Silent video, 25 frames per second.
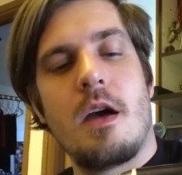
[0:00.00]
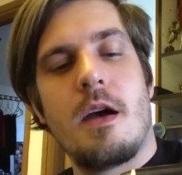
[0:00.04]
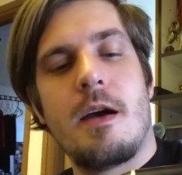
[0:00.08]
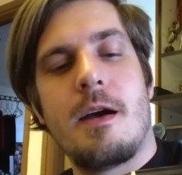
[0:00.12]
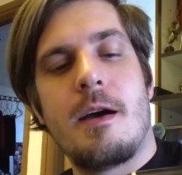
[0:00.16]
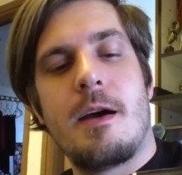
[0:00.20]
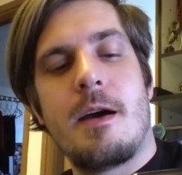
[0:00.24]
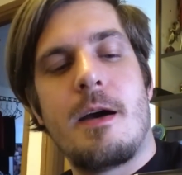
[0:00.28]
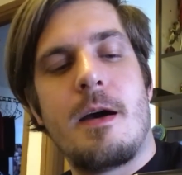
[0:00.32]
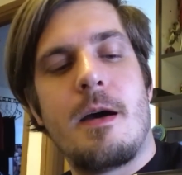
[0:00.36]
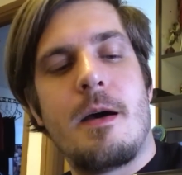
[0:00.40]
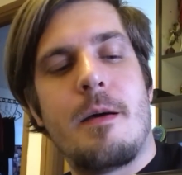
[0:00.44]

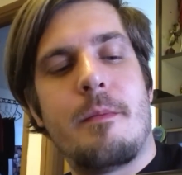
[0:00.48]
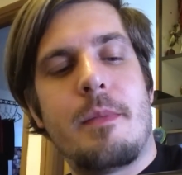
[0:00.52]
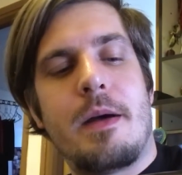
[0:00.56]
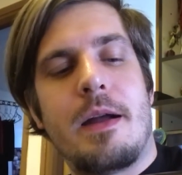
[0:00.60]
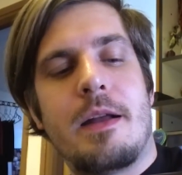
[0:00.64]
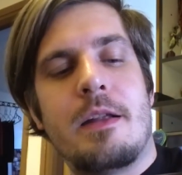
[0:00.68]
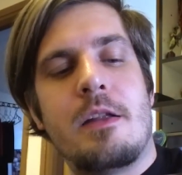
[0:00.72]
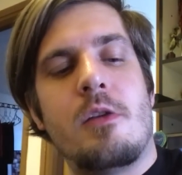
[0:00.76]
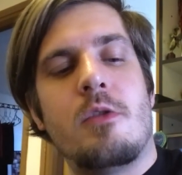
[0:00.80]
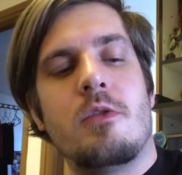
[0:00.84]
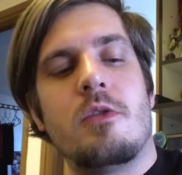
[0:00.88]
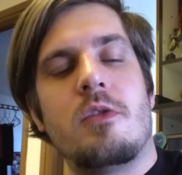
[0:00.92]

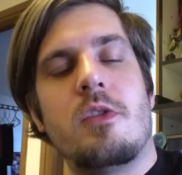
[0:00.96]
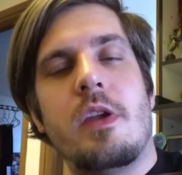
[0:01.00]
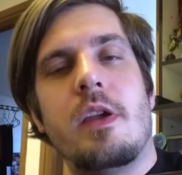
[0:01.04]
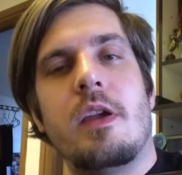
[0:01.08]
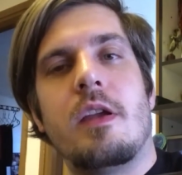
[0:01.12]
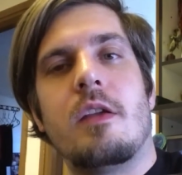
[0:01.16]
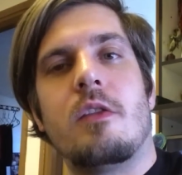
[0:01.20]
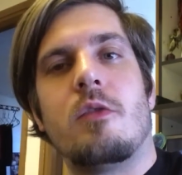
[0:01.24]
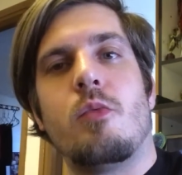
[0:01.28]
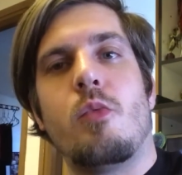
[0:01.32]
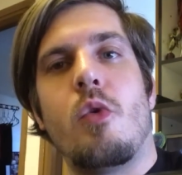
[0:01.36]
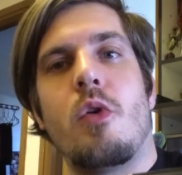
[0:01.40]
I don't
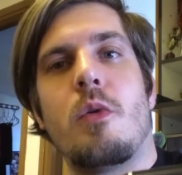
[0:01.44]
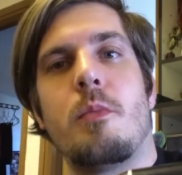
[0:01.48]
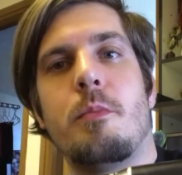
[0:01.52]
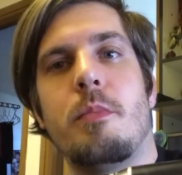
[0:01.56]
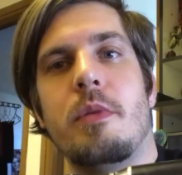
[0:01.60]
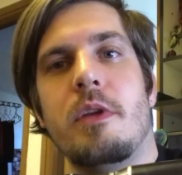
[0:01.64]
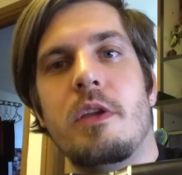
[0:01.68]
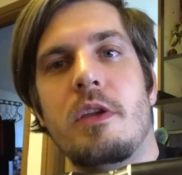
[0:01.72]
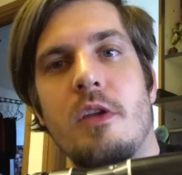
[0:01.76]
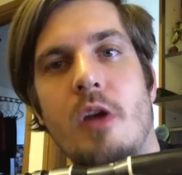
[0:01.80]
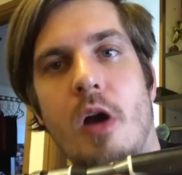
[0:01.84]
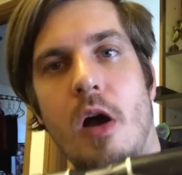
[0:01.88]
think it's worth
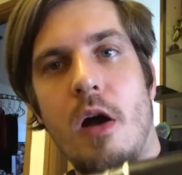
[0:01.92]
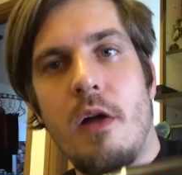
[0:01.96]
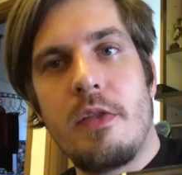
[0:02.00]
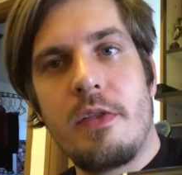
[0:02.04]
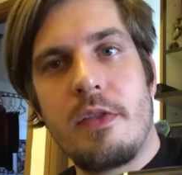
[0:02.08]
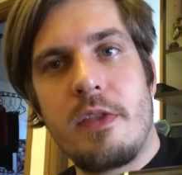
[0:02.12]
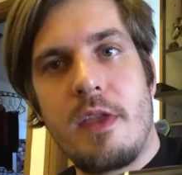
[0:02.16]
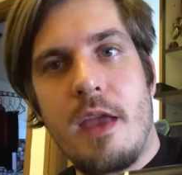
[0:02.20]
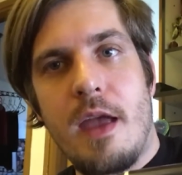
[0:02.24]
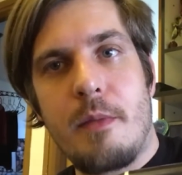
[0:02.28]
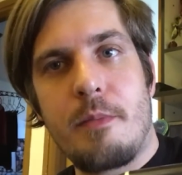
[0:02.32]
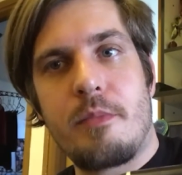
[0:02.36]

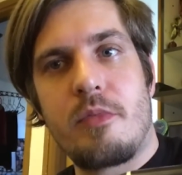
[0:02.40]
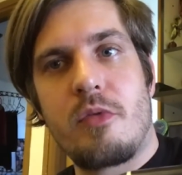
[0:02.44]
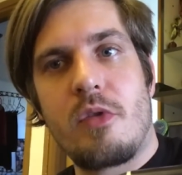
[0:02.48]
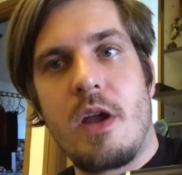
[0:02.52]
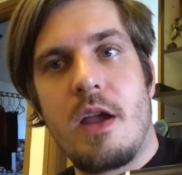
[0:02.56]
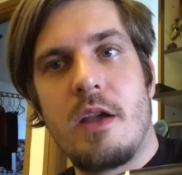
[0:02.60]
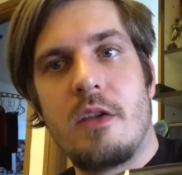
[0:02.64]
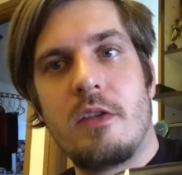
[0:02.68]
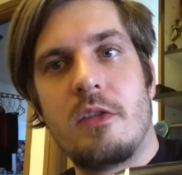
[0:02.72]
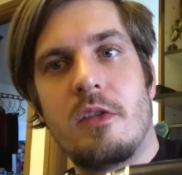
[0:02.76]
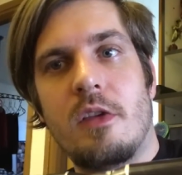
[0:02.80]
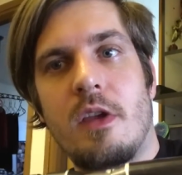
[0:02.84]
beyond that
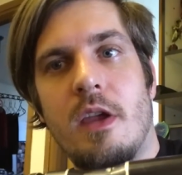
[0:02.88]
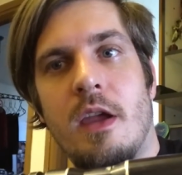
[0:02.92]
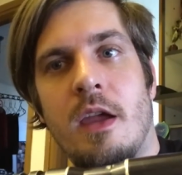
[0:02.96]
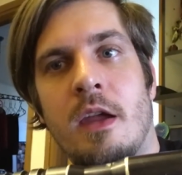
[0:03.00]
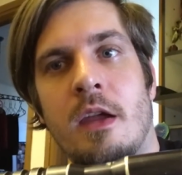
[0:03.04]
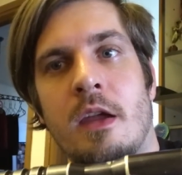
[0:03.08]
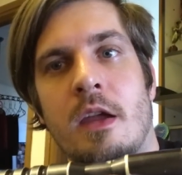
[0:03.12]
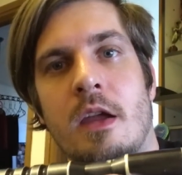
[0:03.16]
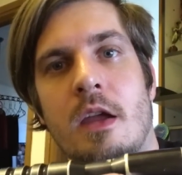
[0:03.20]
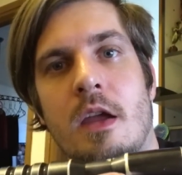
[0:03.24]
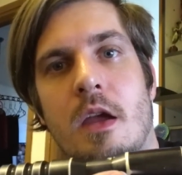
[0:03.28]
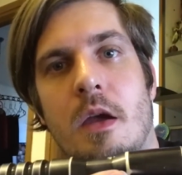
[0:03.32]

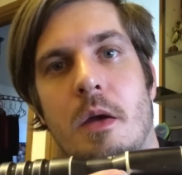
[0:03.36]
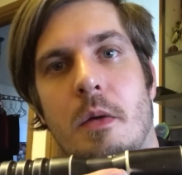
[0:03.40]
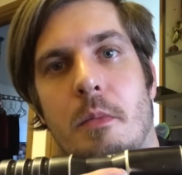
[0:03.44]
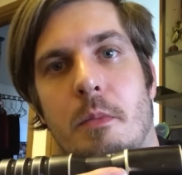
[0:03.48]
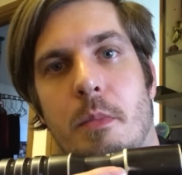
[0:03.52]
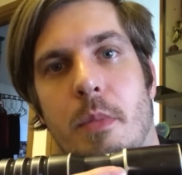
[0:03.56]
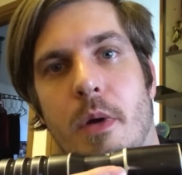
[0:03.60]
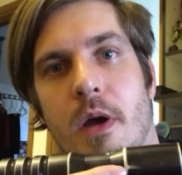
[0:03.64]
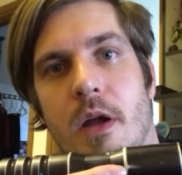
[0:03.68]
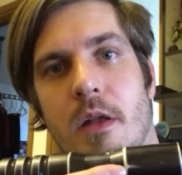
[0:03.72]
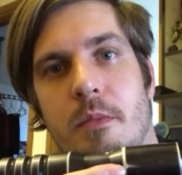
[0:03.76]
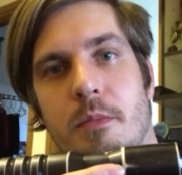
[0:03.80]
pricing.
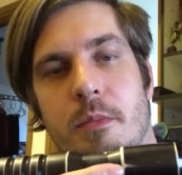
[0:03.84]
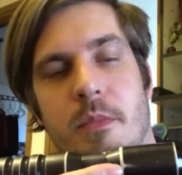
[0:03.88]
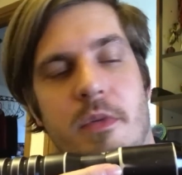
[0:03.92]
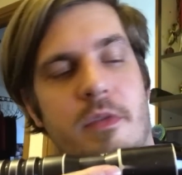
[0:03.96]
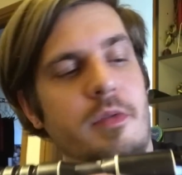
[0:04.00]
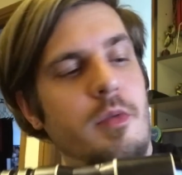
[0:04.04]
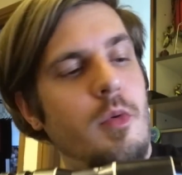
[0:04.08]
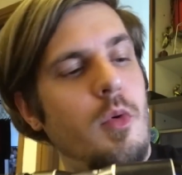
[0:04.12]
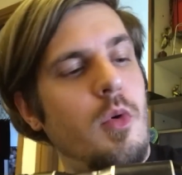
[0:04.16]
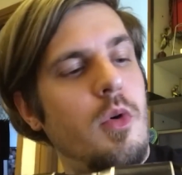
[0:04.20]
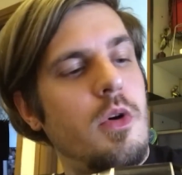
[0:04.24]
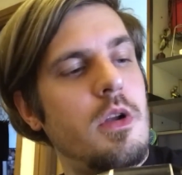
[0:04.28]
But
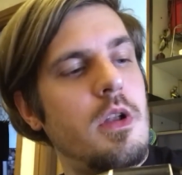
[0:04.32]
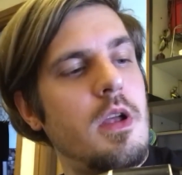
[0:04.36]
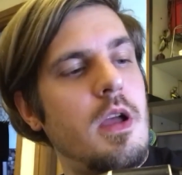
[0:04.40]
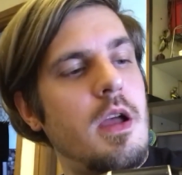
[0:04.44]
before